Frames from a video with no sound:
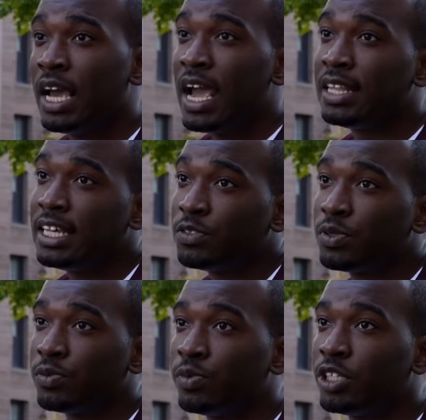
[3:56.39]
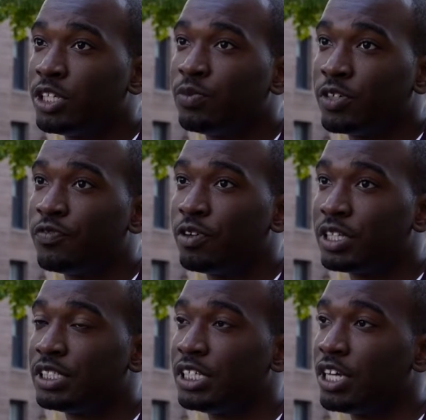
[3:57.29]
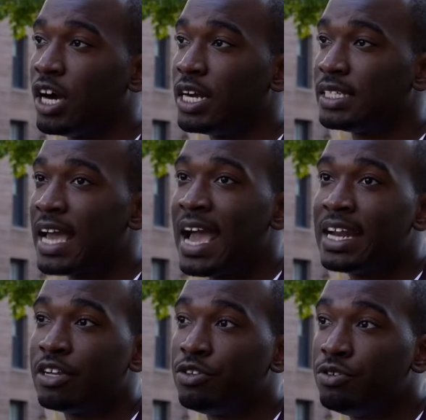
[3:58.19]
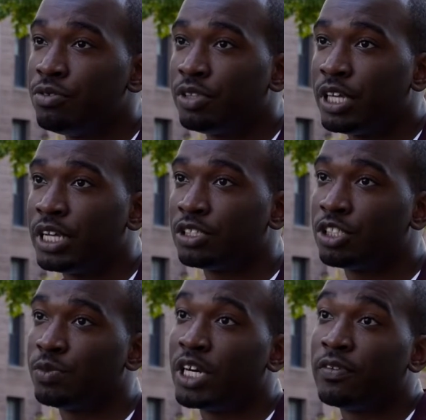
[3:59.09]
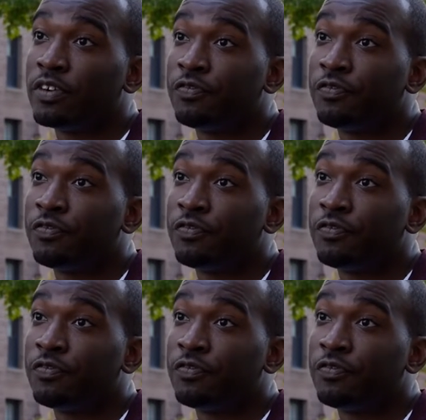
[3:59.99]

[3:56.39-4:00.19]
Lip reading: And that's what really we're focusing on, is adding new things to whatever